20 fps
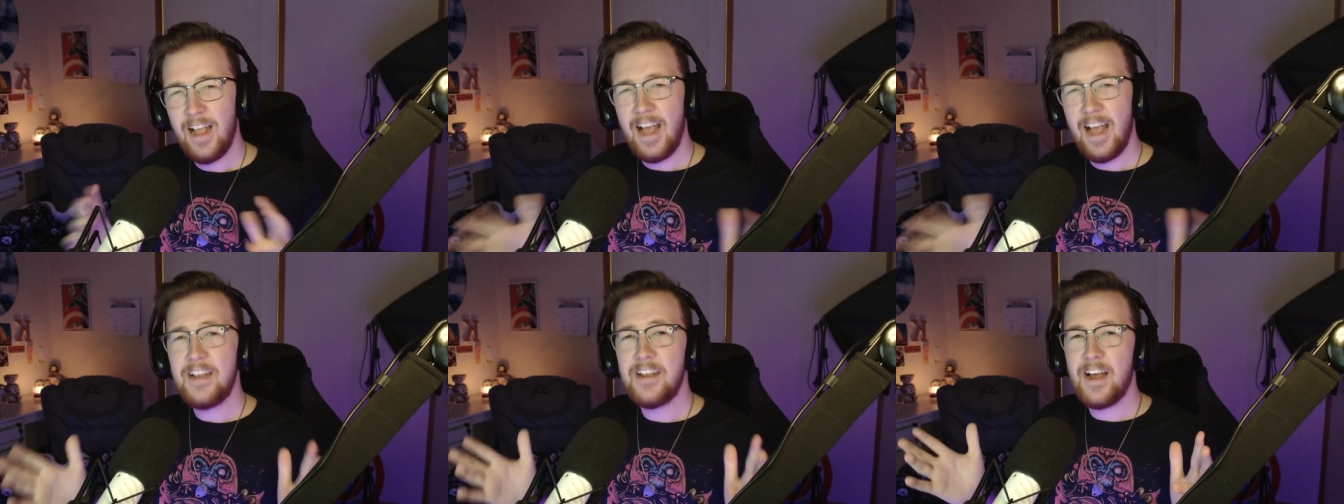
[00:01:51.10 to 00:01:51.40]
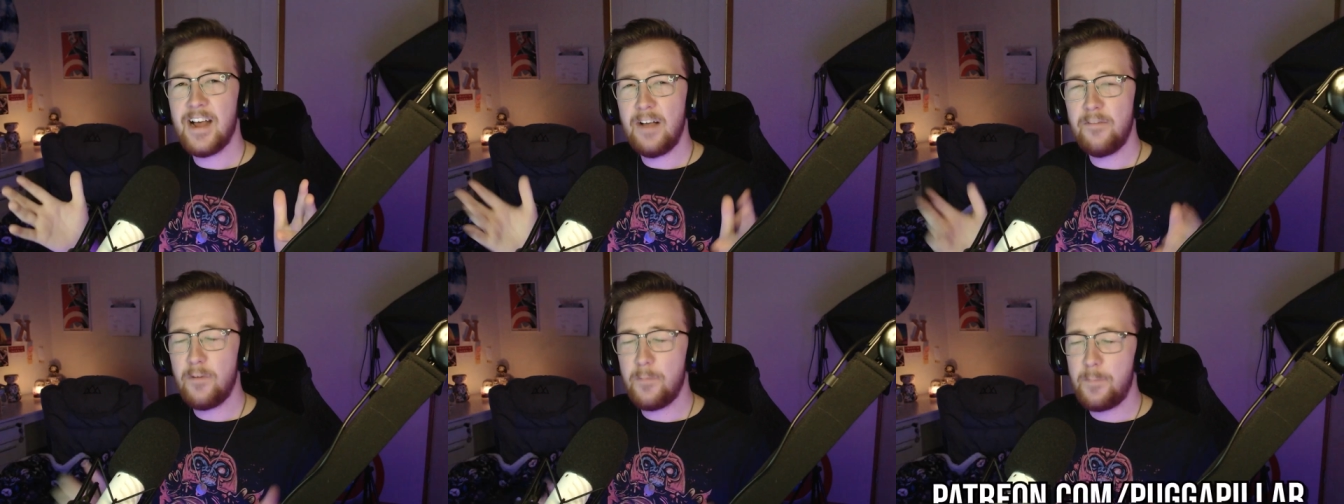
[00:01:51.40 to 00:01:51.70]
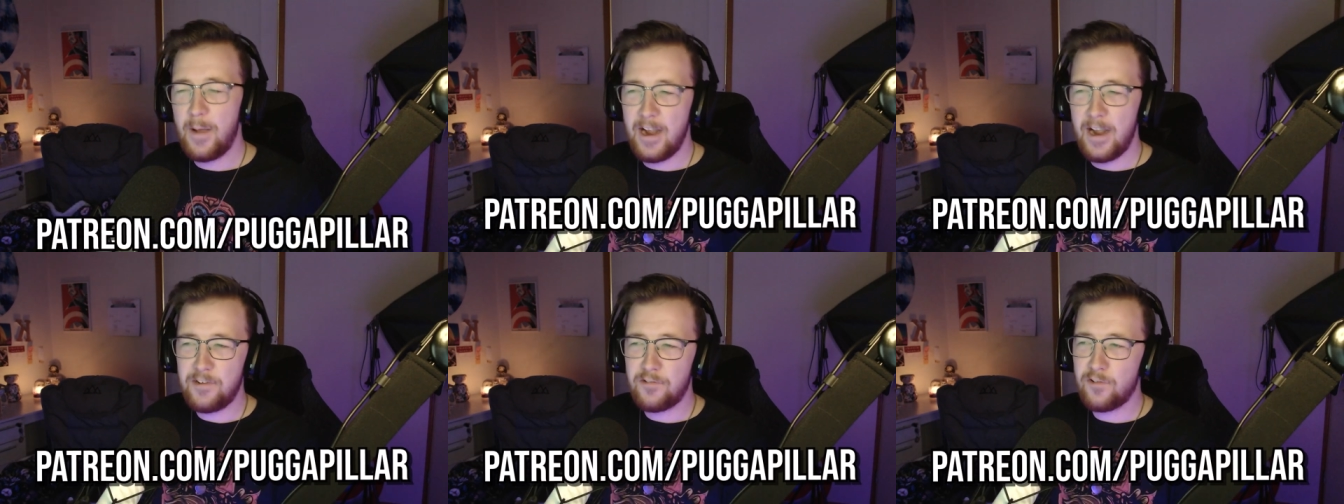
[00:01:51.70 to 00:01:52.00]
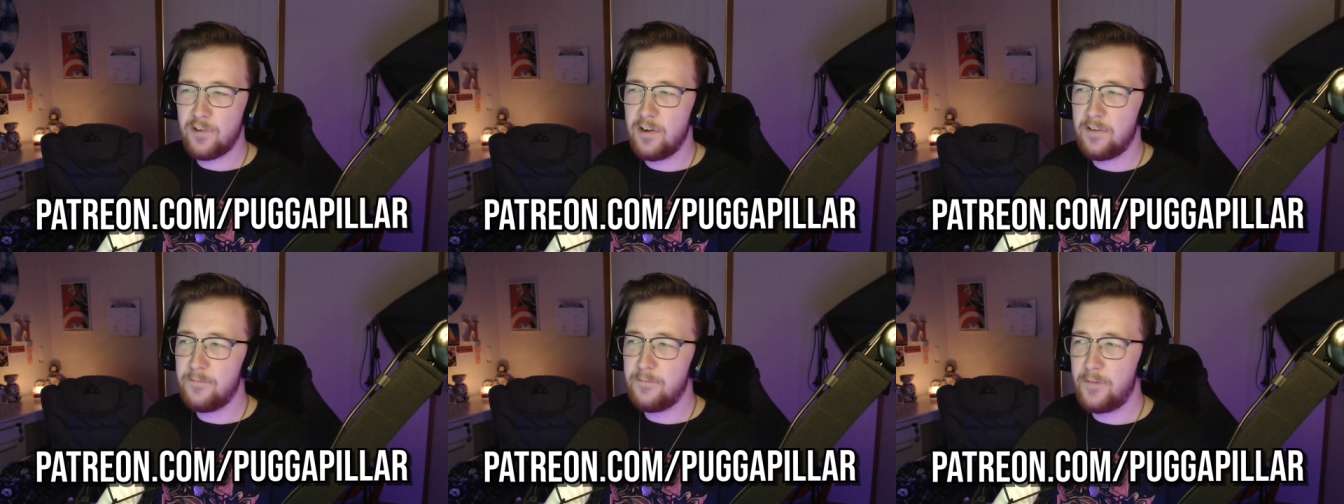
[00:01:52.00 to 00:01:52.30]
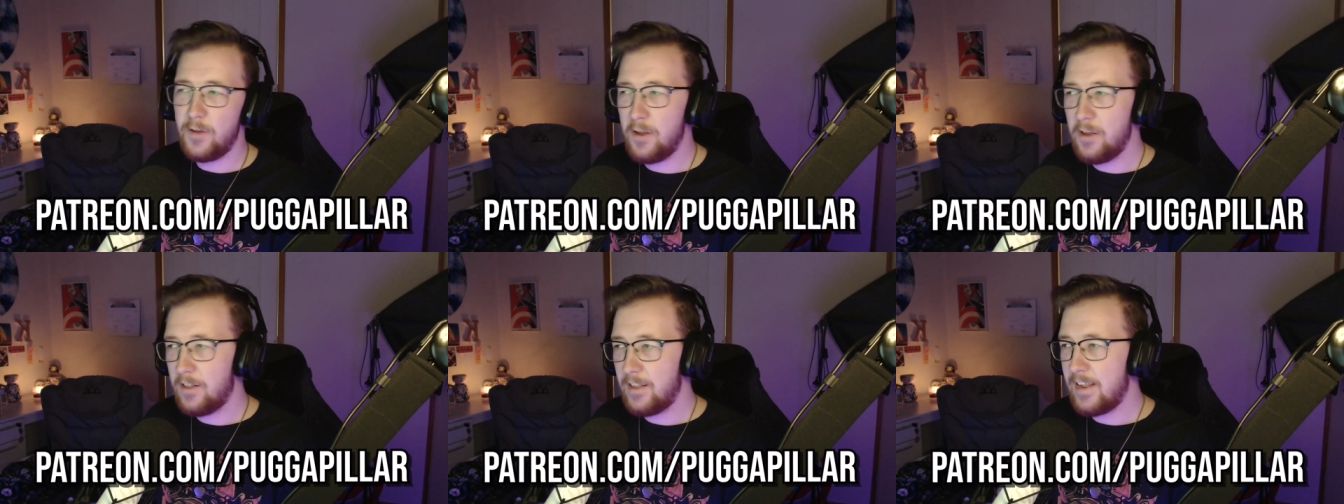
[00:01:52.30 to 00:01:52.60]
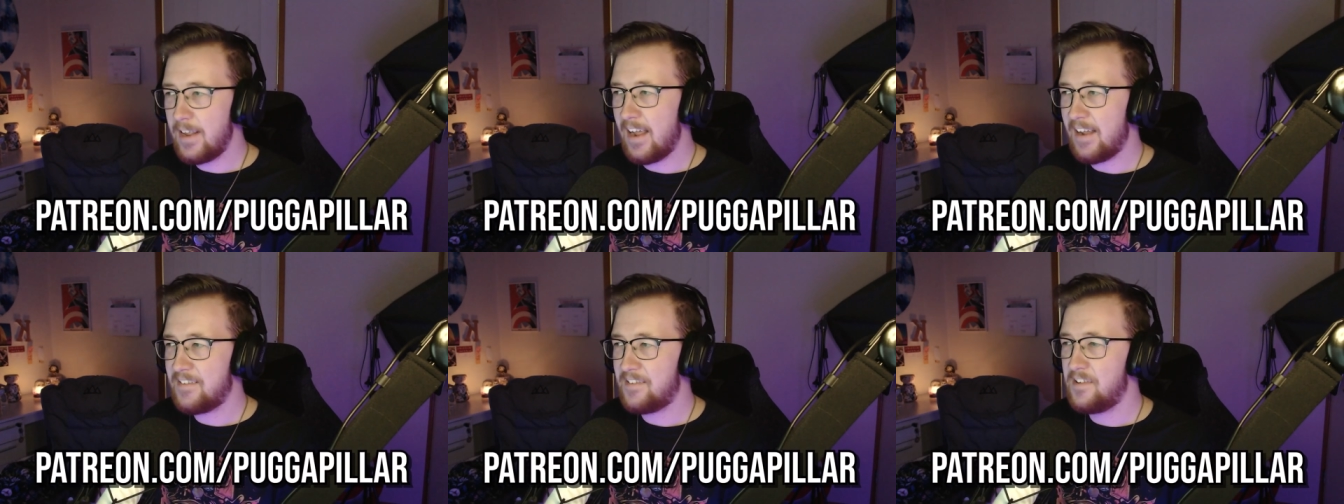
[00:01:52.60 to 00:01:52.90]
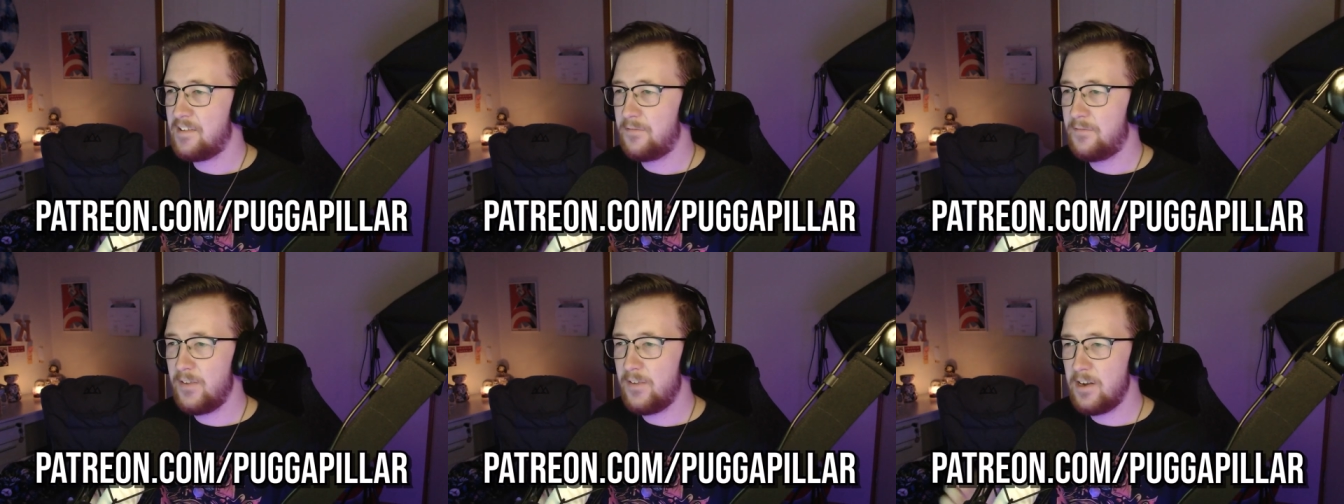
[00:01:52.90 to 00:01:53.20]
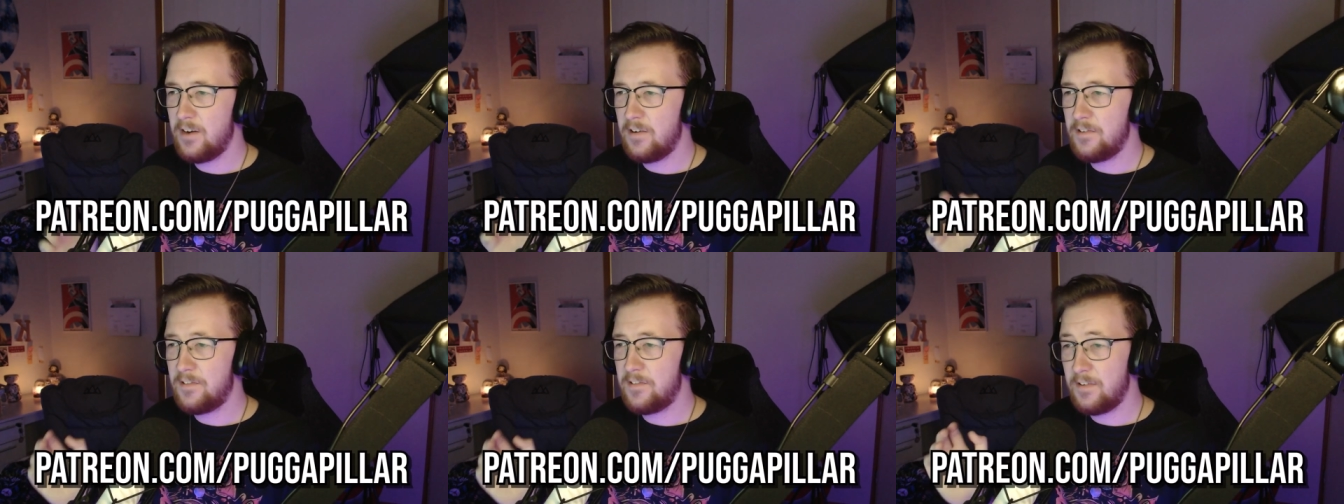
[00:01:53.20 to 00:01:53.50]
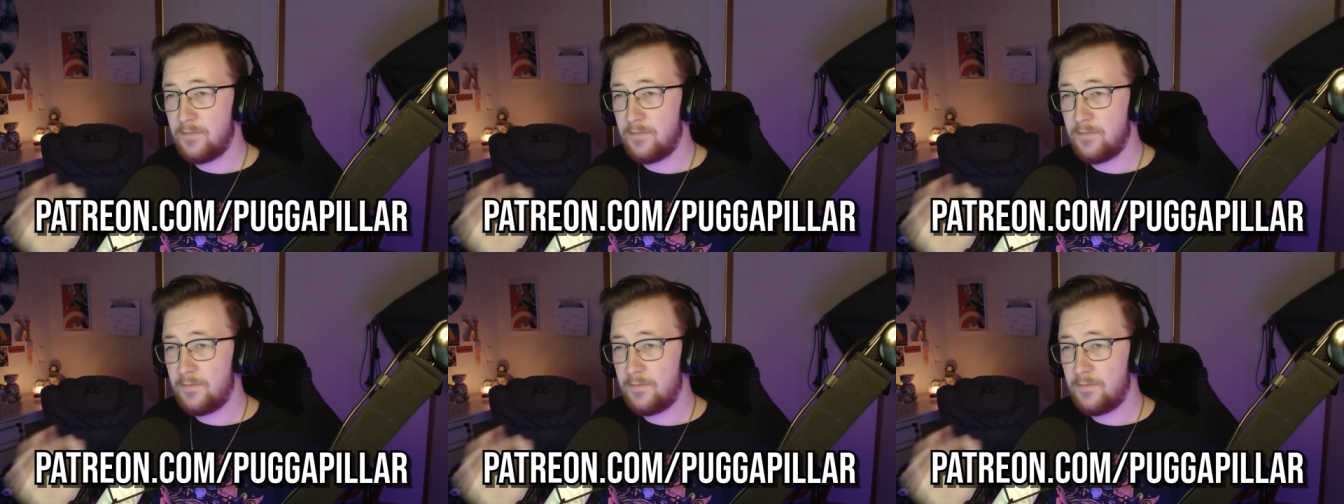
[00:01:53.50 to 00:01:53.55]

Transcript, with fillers: And I have a Patreon for early access videos